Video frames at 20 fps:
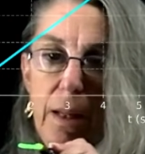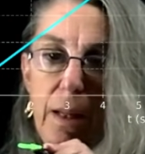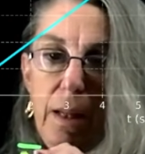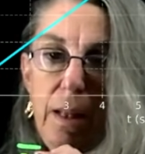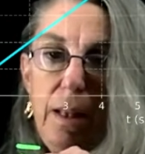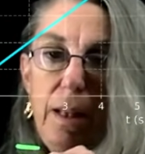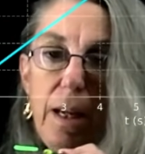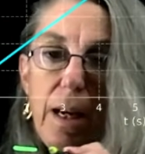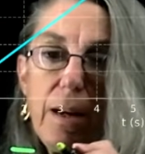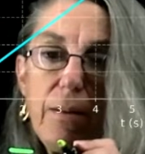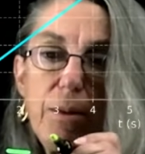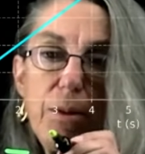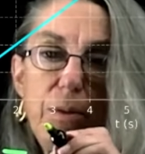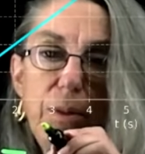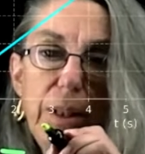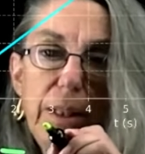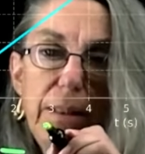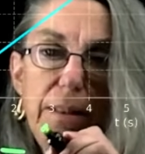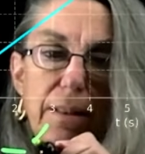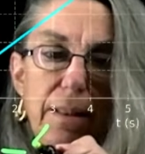The average
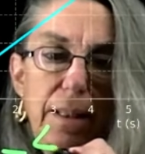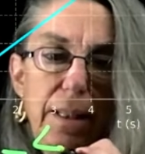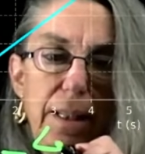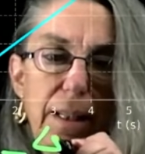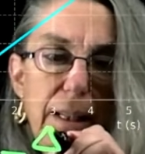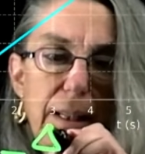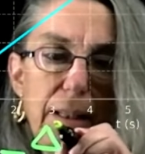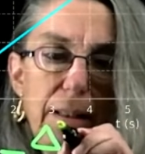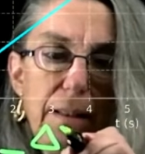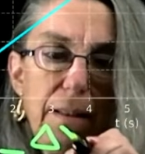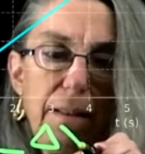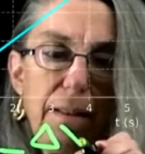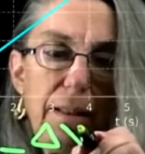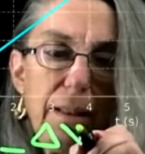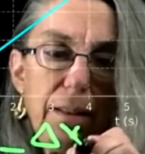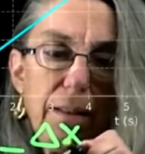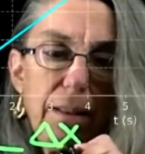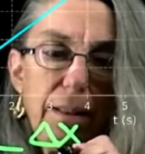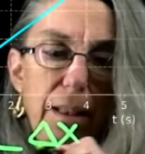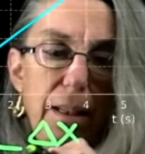velocity is
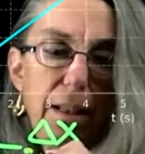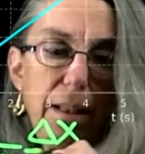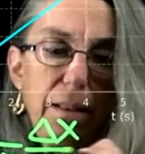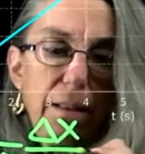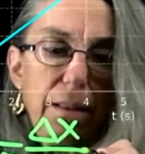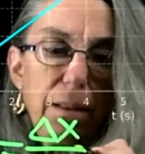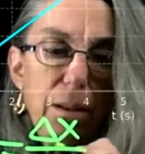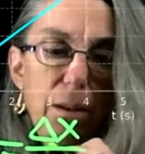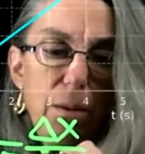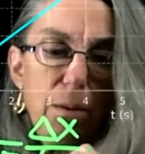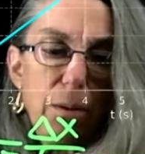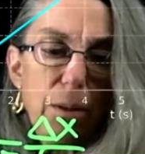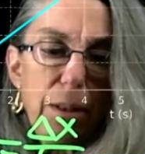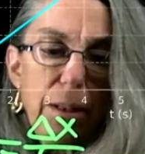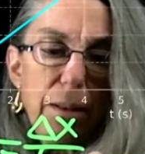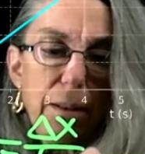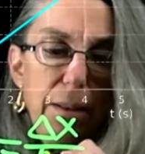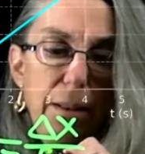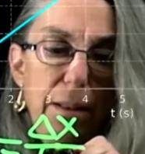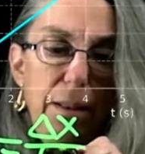delta x over
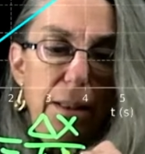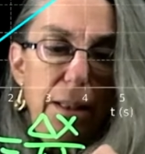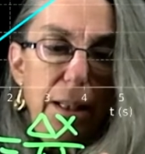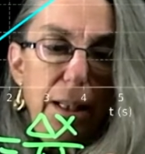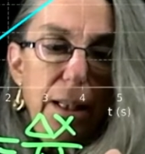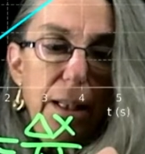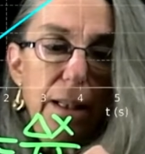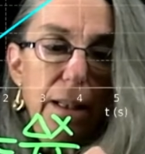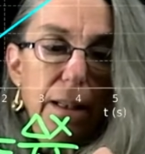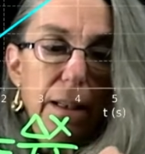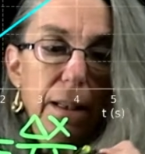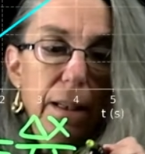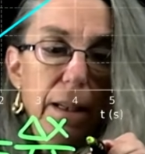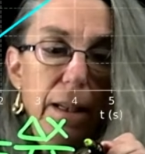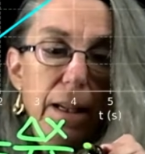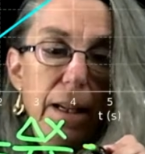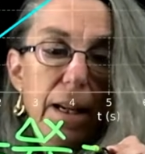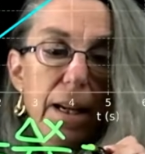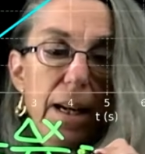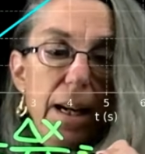delta t.
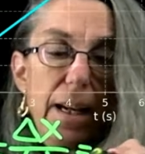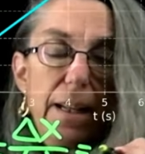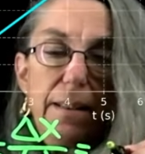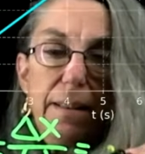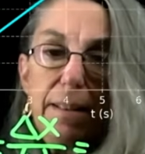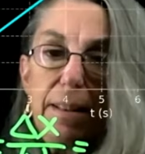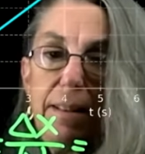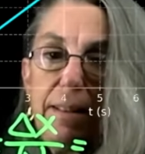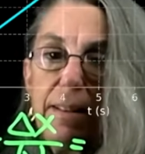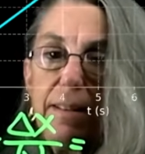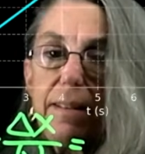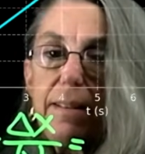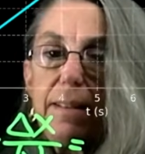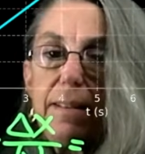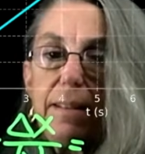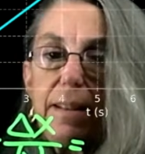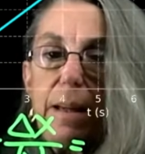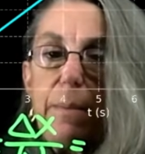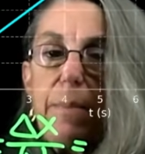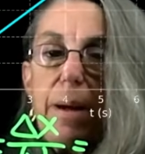And since it's the same